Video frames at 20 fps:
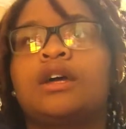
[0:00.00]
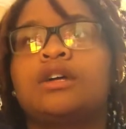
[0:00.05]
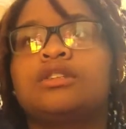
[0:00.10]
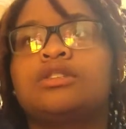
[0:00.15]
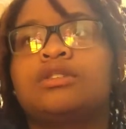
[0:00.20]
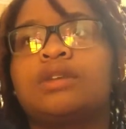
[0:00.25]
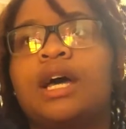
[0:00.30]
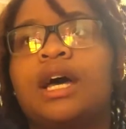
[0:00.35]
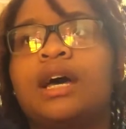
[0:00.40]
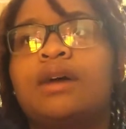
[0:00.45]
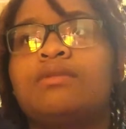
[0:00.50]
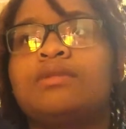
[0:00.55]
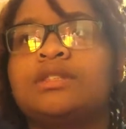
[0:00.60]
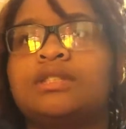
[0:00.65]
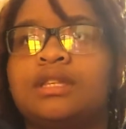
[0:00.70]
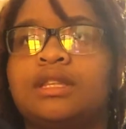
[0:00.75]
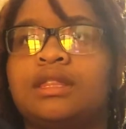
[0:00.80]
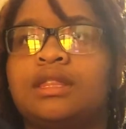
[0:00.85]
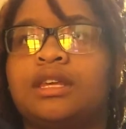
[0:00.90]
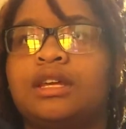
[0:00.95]
So I was
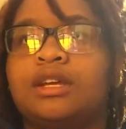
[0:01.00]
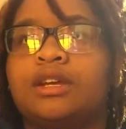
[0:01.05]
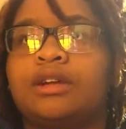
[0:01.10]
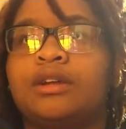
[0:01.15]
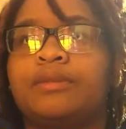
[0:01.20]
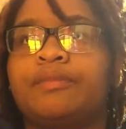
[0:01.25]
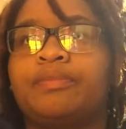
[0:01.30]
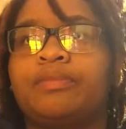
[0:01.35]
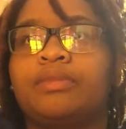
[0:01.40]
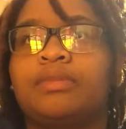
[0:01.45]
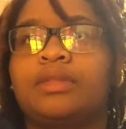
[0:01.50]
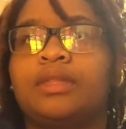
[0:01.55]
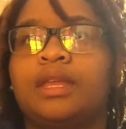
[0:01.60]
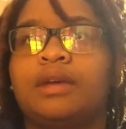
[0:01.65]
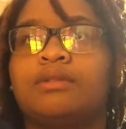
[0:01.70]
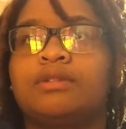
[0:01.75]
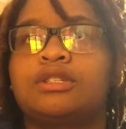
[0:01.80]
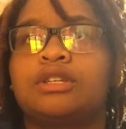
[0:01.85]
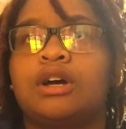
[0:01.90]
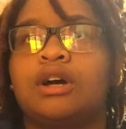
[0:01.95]
in there,
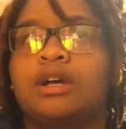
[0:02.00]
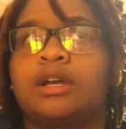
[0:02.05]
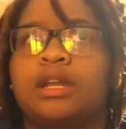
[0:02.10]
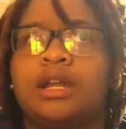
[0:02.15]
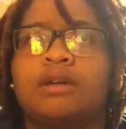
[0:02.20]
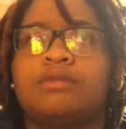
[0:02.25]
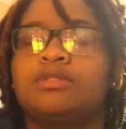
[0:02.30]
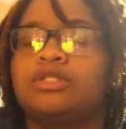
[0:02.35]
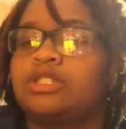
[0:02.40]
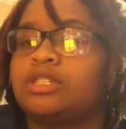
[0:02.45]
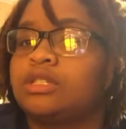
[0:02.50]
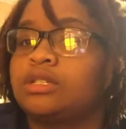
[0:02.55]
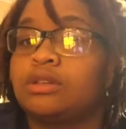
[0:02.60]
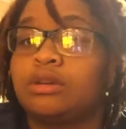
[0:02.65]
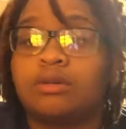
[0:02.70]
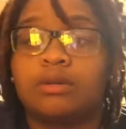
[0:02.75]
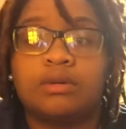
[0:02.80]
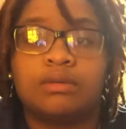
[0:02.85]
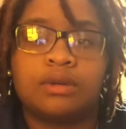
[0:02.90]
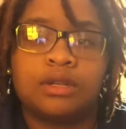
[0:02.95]
they were talking, I was just
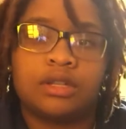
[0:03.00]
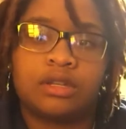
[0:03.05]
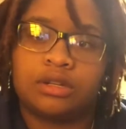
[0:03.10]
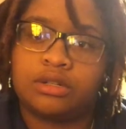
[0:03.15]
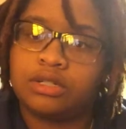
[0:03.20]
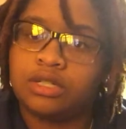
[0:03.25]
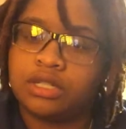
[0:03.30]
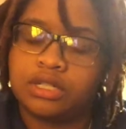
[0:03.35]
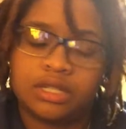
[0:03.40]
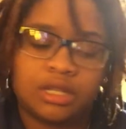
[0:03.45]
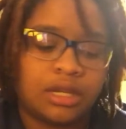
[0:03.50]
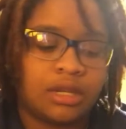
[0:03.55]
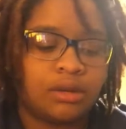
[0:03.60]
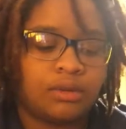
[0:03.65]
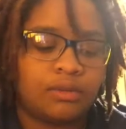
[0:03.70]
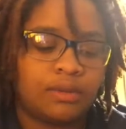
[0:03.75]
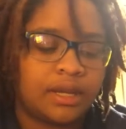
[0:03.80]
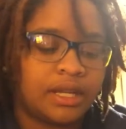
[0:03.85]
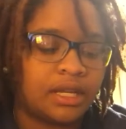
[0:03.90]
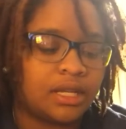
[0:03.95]
going with her, just sitting
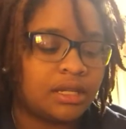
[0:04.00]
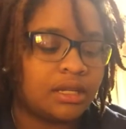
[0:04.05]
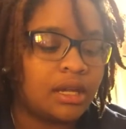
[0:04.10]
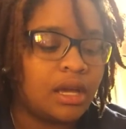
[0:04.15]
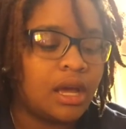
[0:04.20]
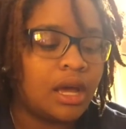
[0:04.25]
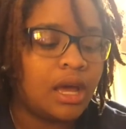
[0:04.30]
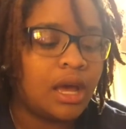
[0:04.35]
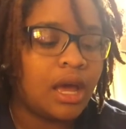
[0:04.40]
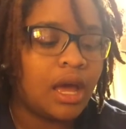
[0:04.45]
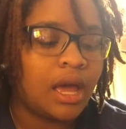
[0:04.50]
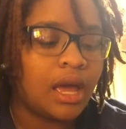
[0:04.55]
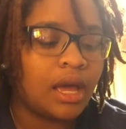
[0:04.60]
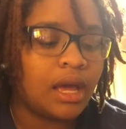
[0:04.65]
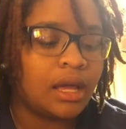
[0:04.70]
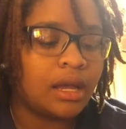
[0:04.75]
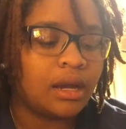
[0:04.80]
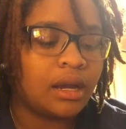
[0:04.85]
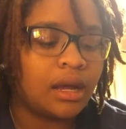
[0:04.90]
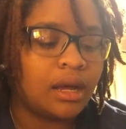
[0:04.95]
and waiting,
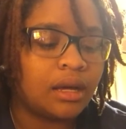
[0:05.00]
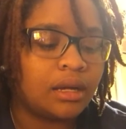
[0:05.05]
and